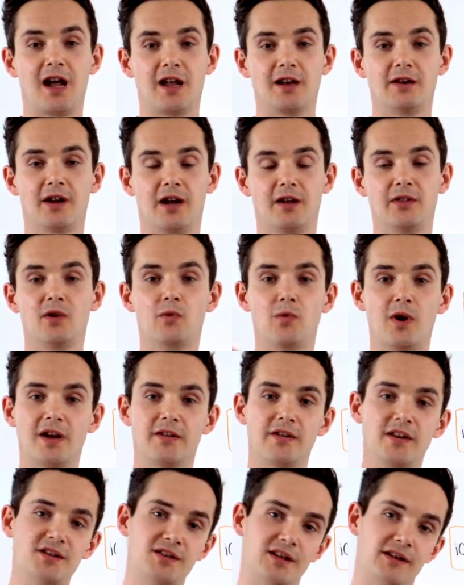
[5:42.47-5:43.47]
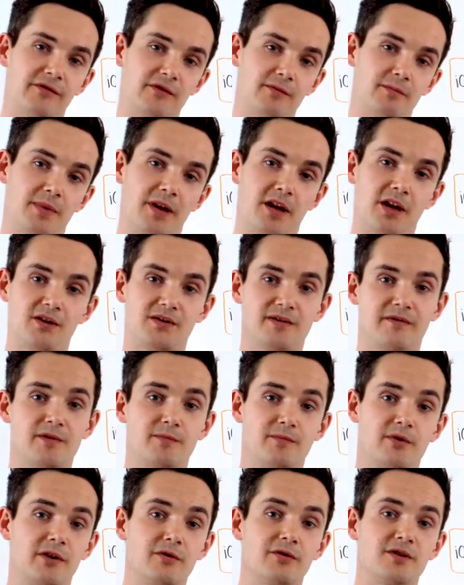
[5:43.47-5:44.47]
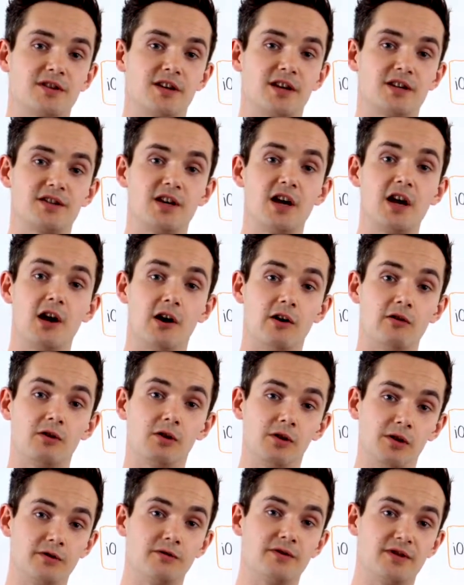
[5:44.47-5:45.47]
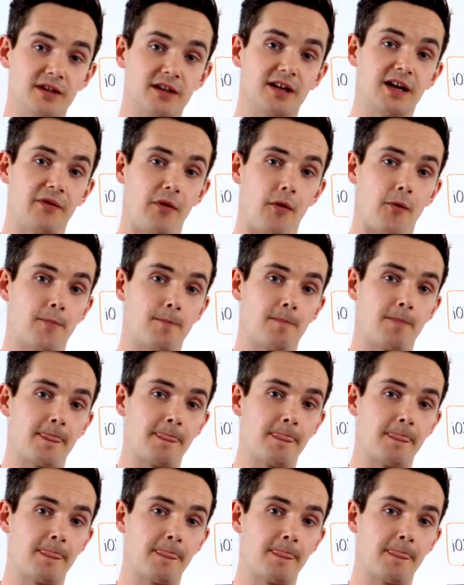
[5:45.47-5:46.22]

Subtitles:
and the way these different parts of the process are glued together.